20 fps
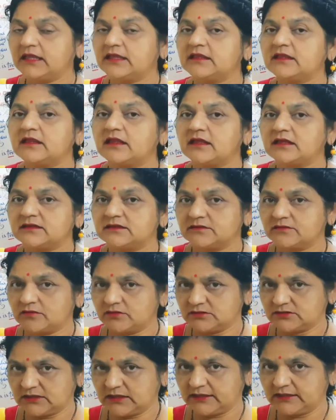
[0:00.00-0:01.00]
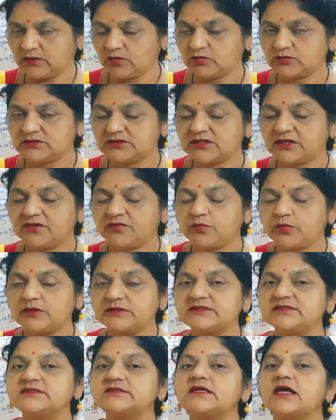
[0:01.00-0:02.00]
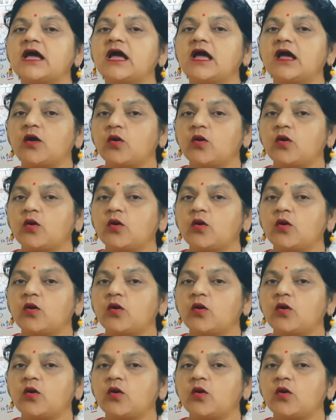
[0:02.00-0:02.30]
And what are those 3 words?